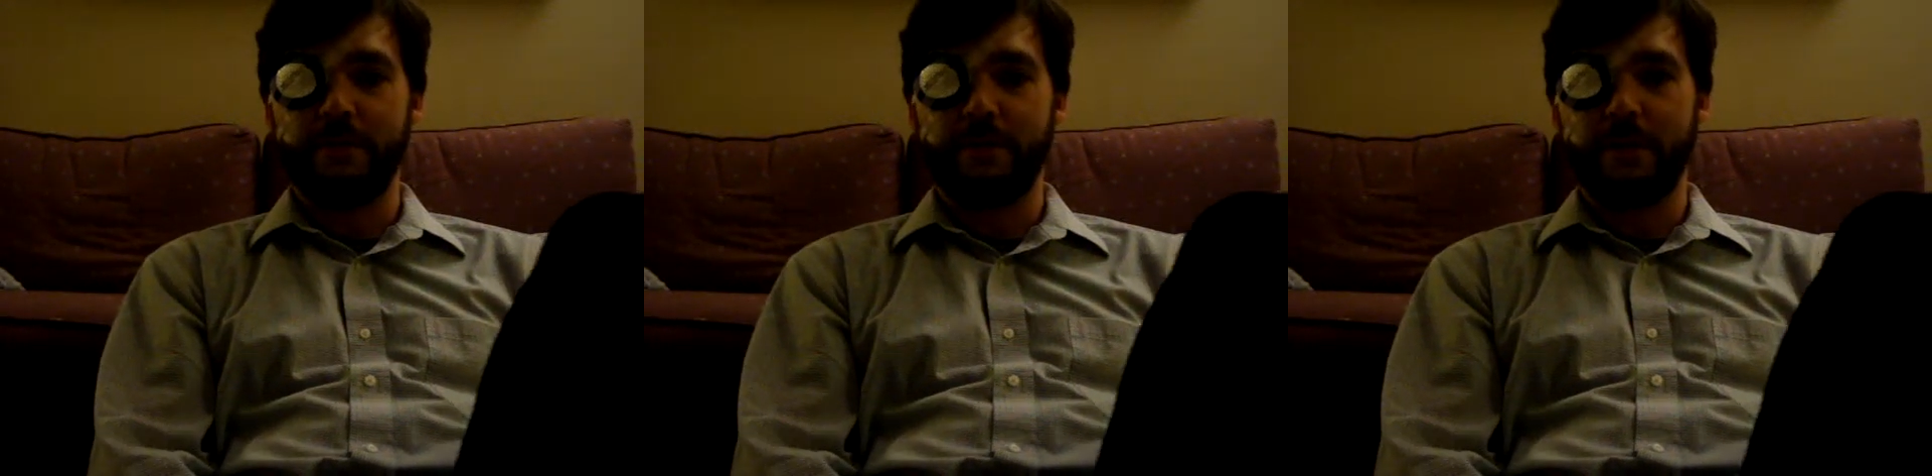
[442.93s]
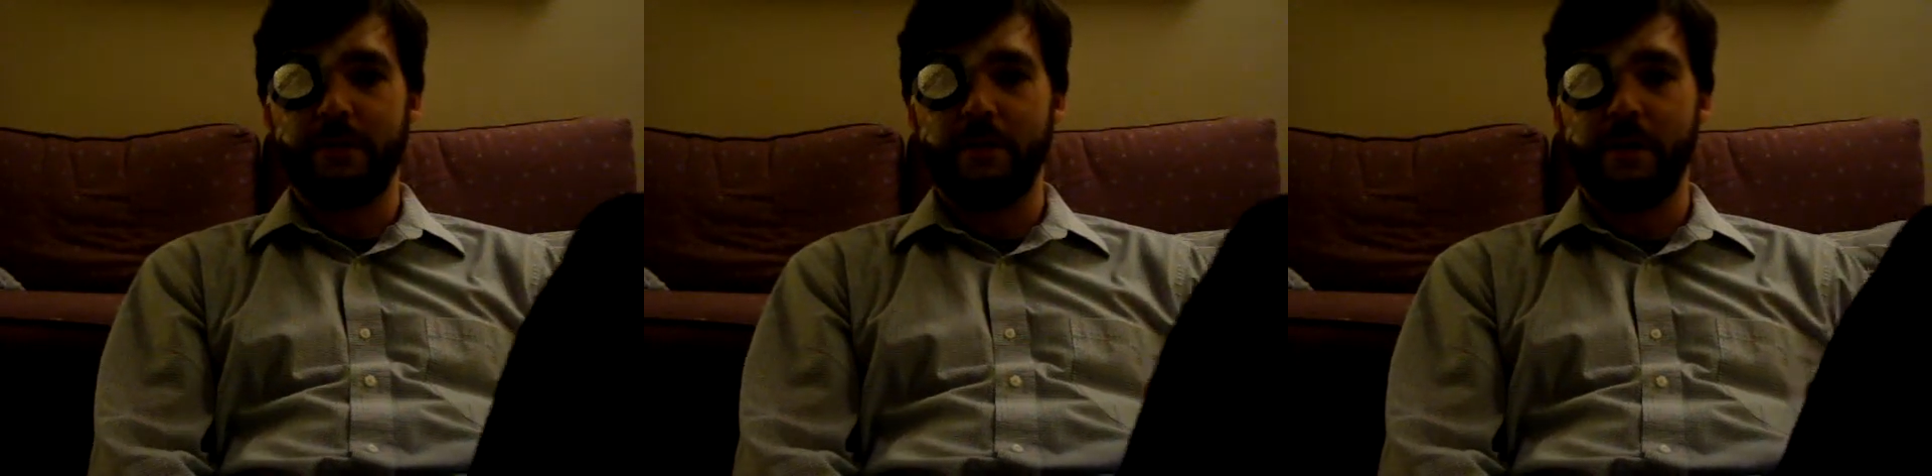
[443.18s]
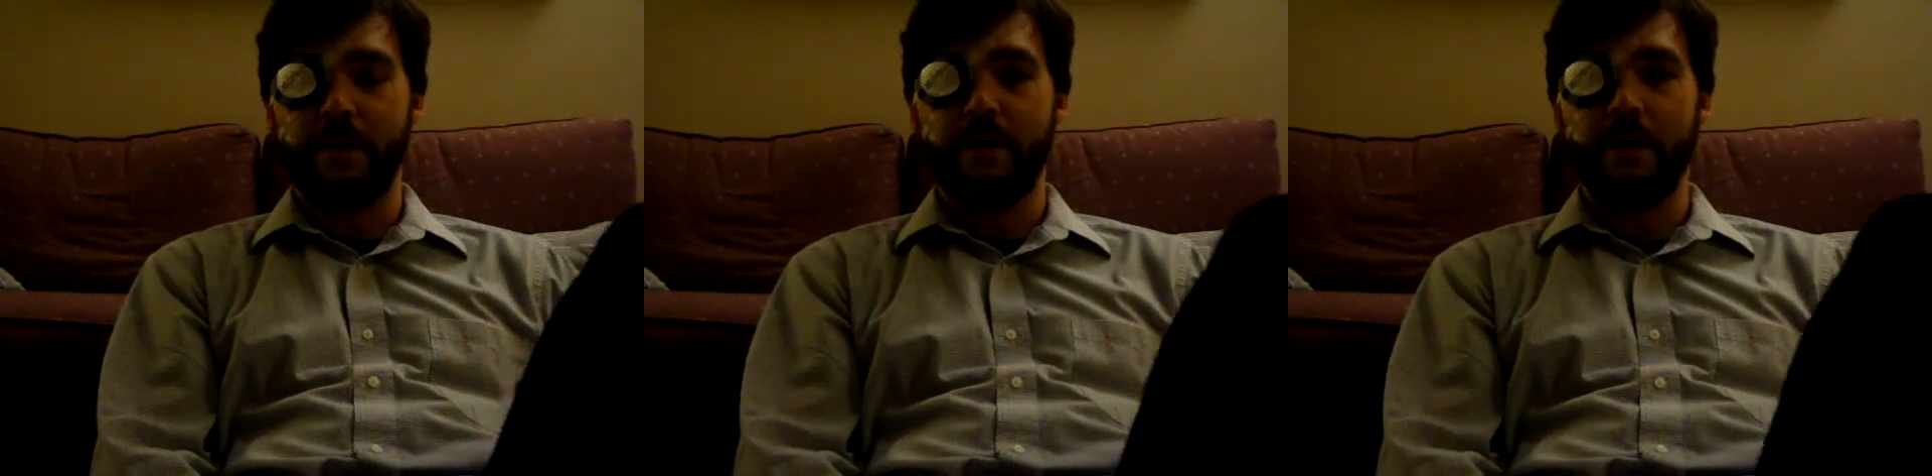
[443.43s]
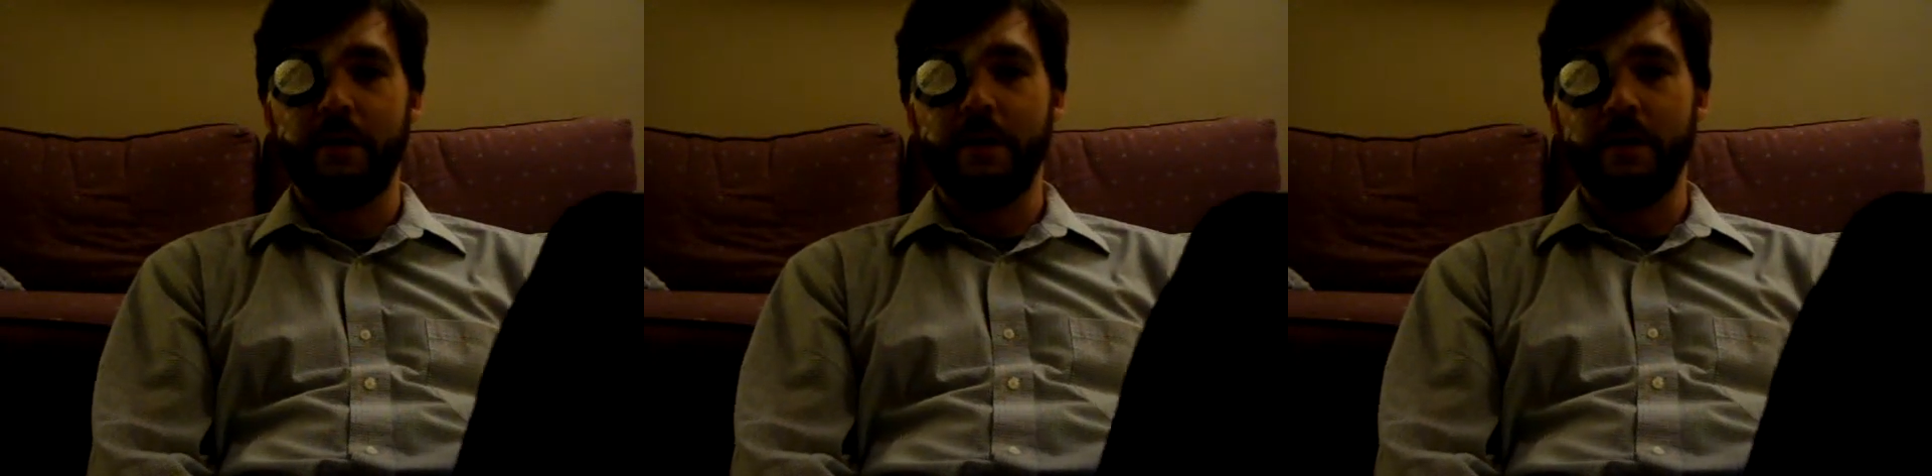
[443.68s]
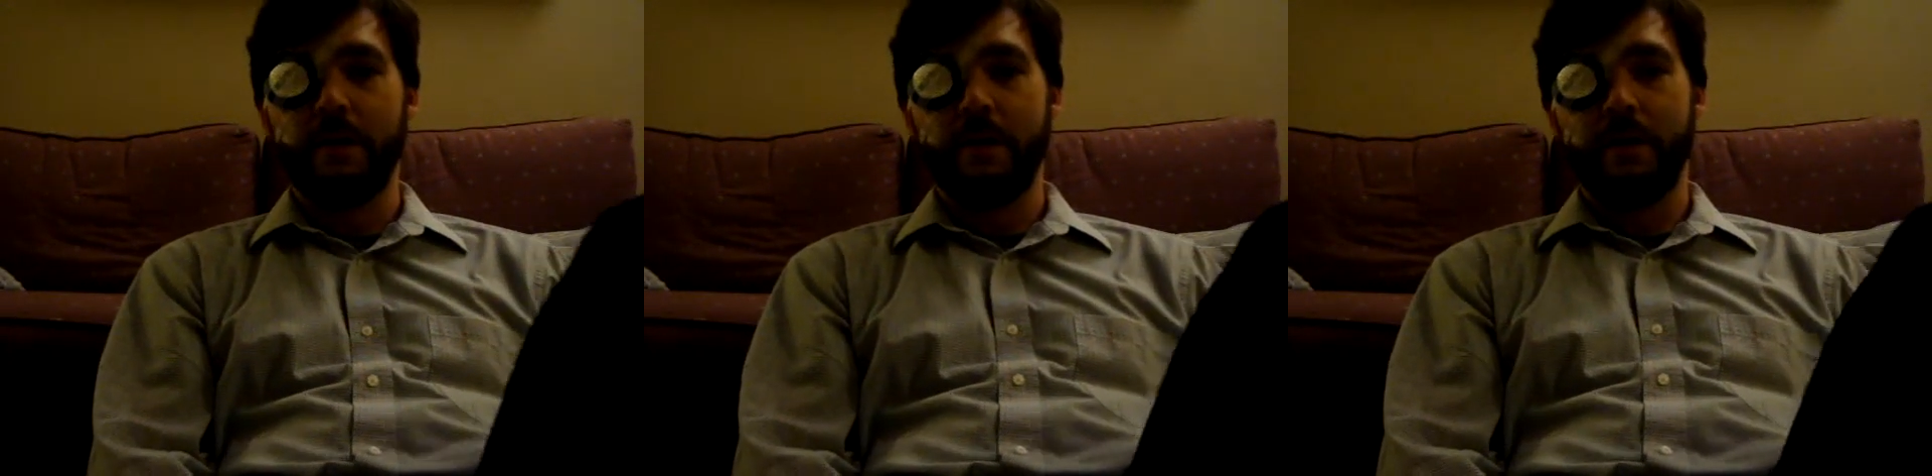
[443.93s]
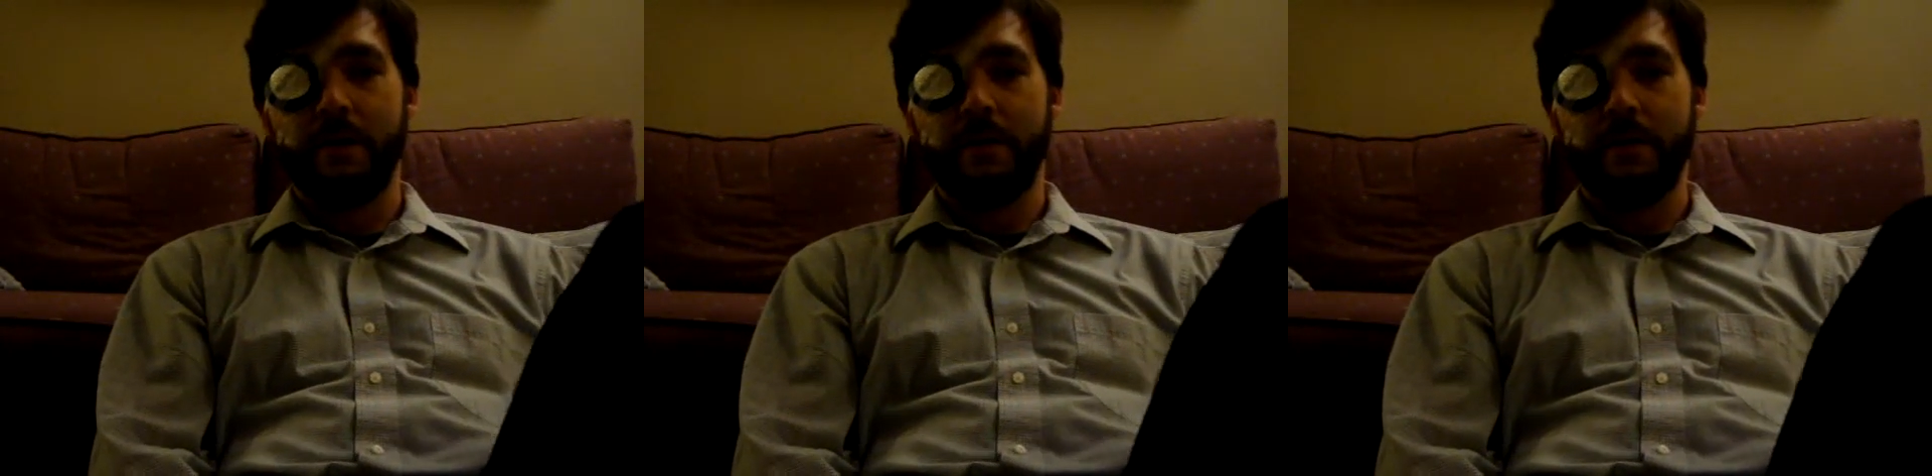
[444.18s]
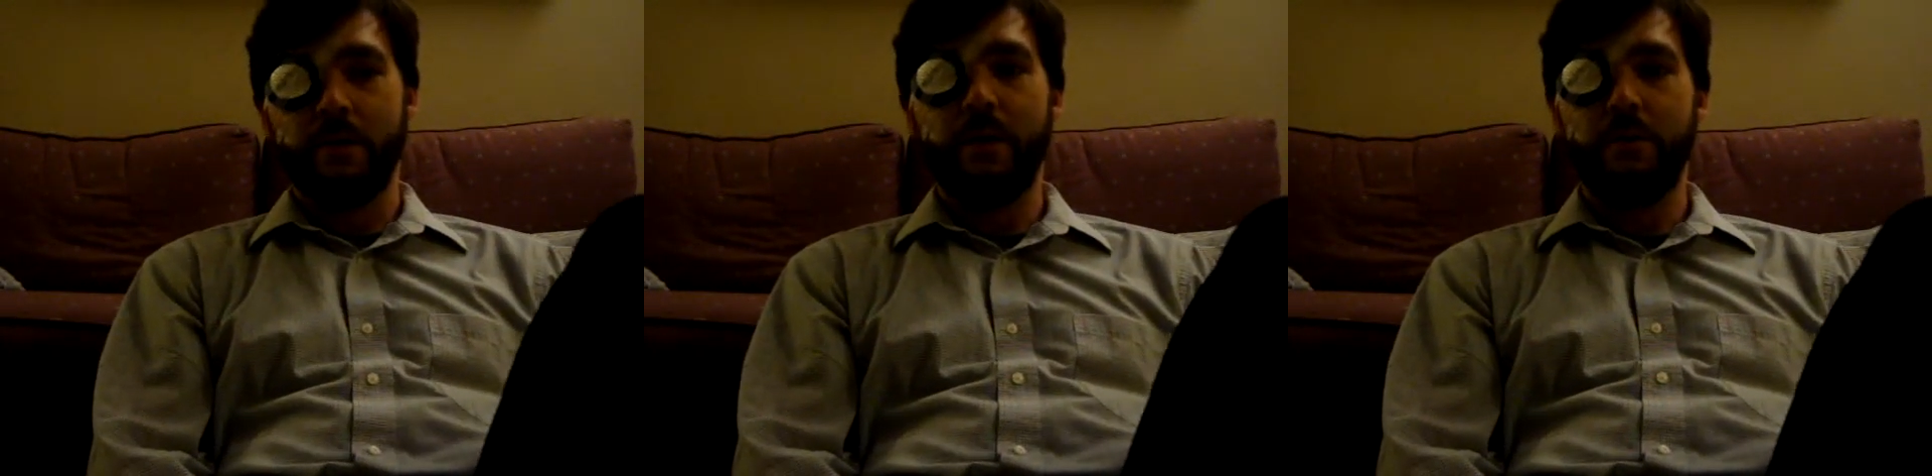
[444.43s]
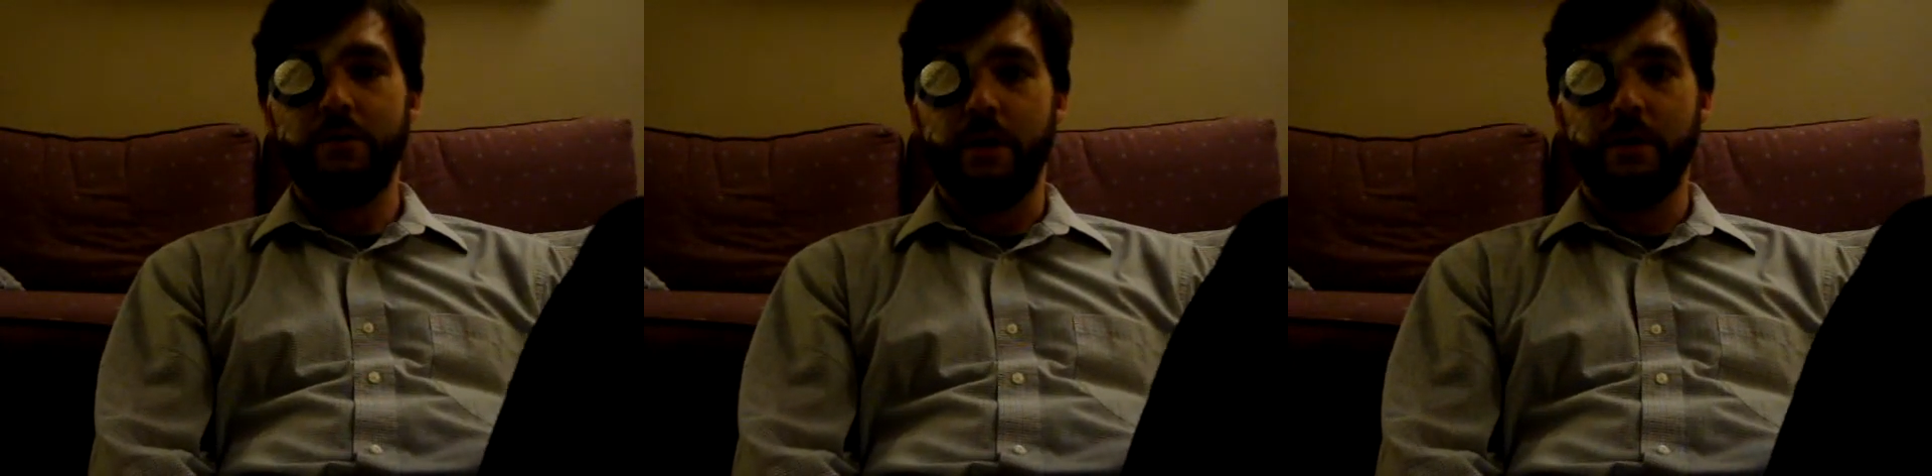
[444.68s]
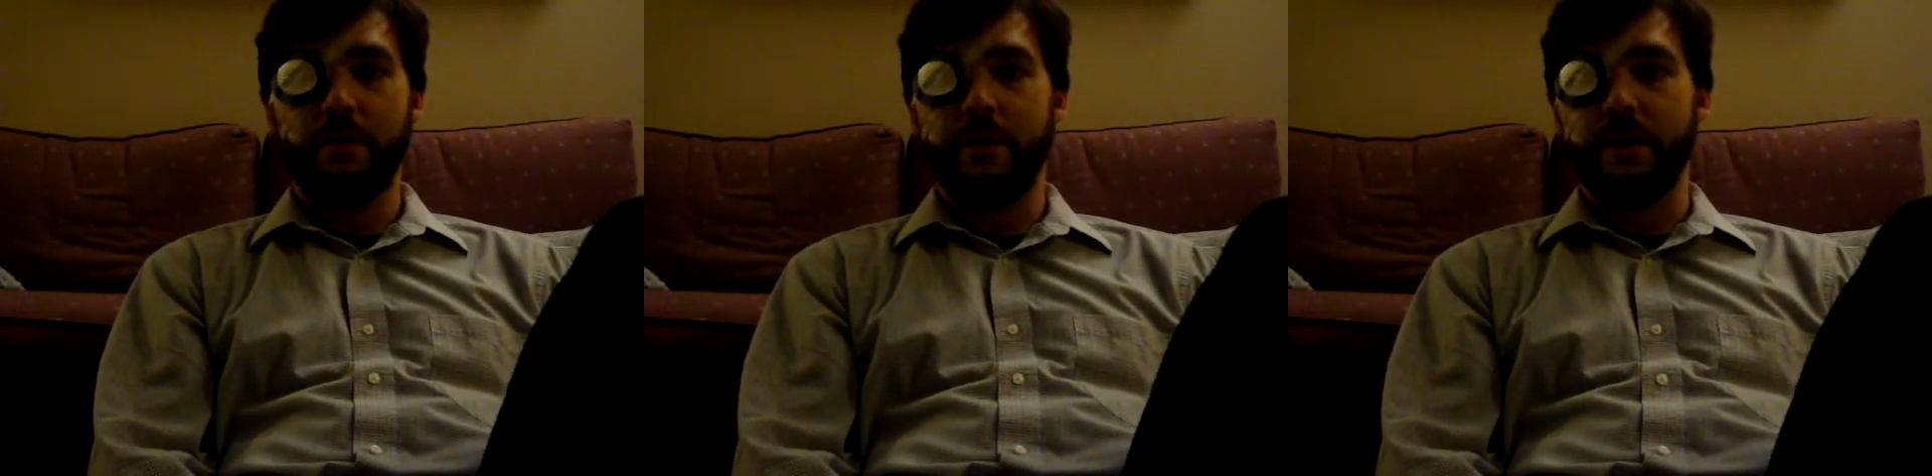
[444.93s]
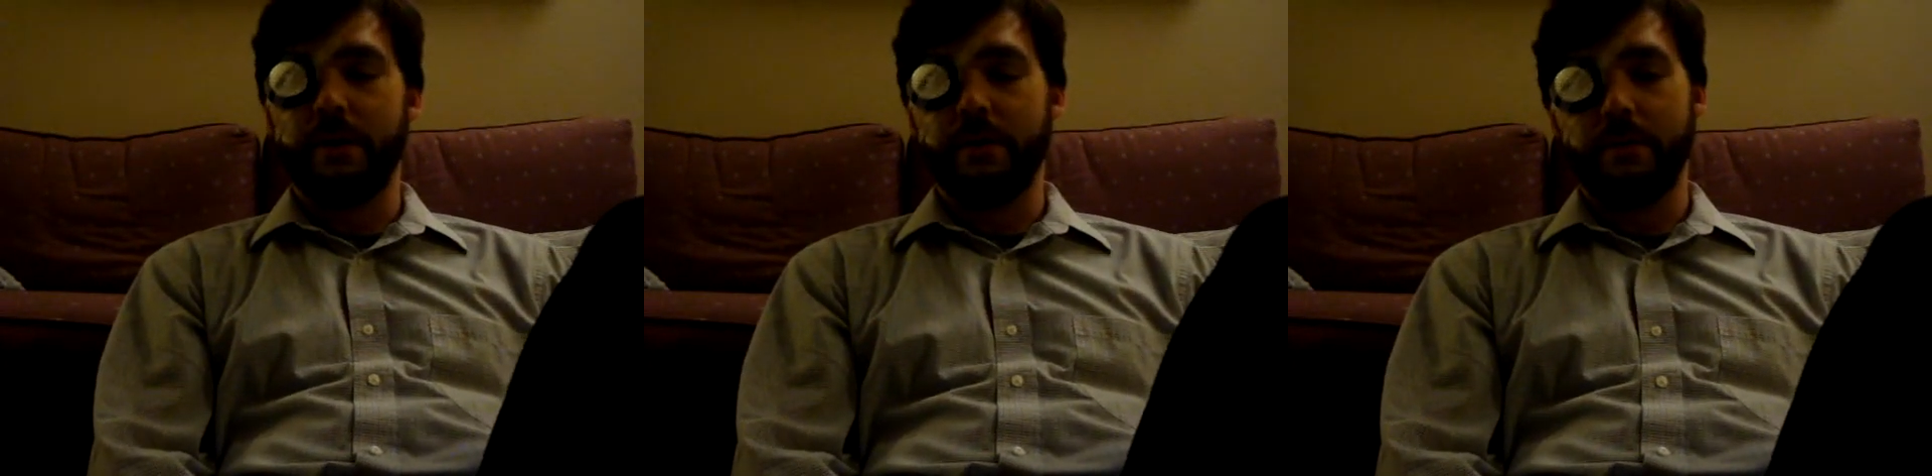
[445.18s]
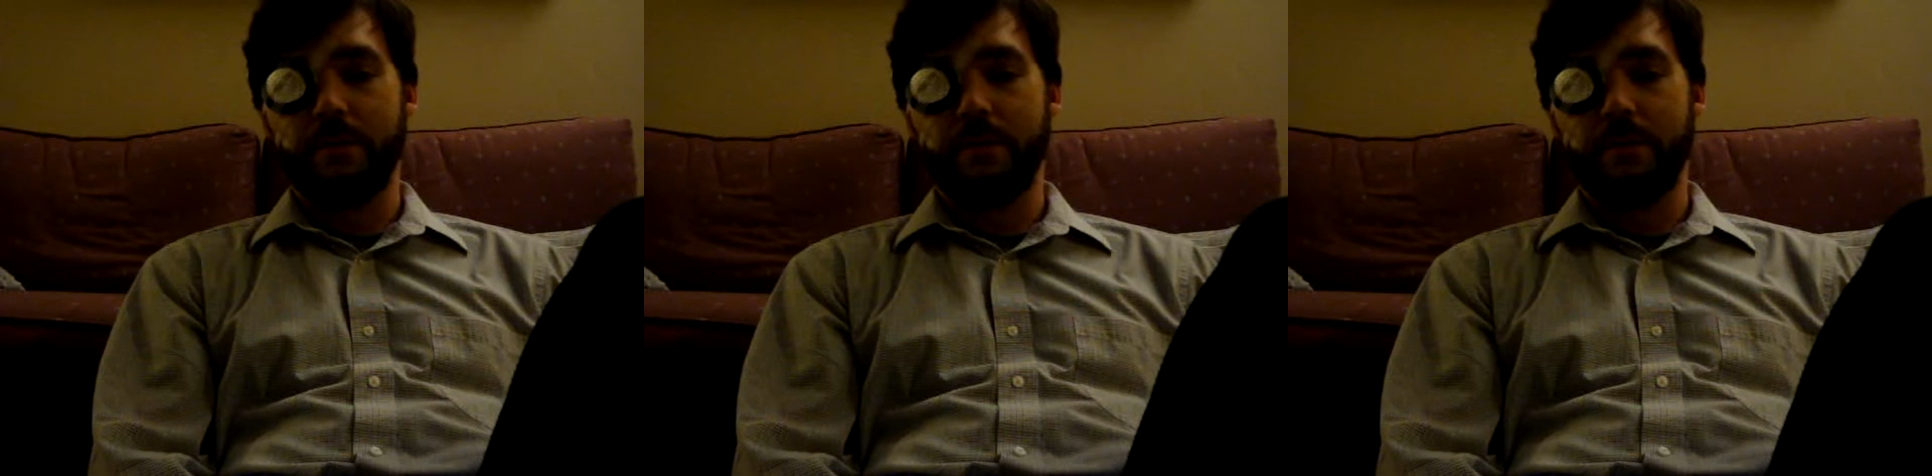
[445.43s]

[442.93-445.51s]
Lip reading: 6:30. So I was hungry.